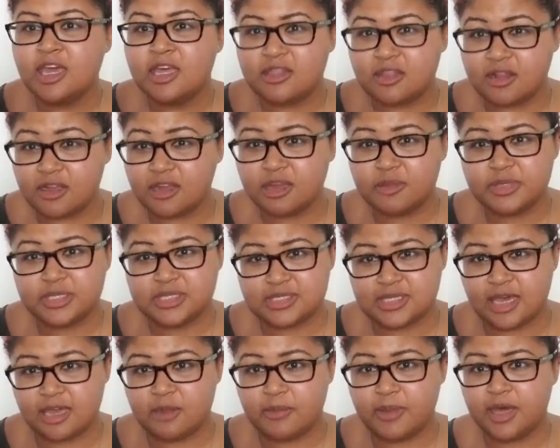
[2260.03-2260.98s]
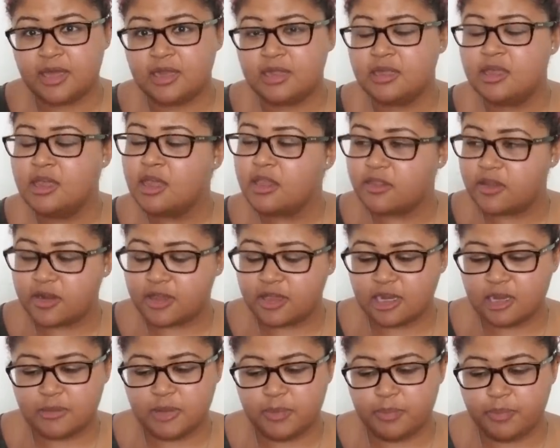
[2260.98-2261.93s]
They're going to be sad about it. They're going
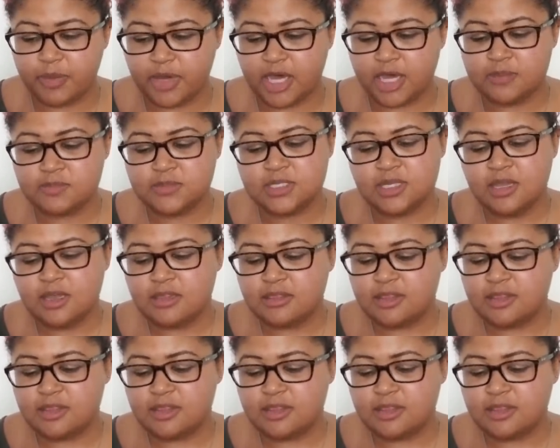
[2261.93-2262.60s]
to be bummed.